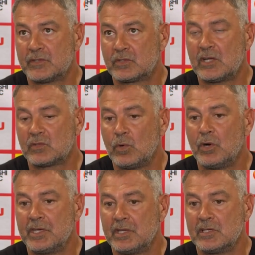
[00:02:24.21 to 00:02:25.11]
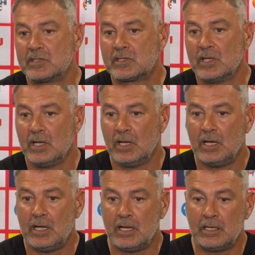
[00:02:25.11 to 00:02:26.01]
That's why he's
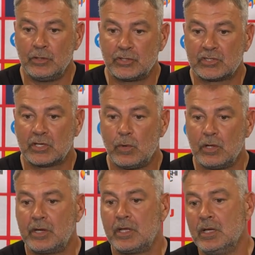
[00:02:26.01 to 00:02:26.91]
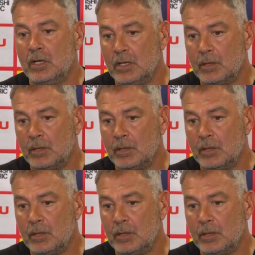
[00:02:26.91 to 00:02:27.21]
not just a quality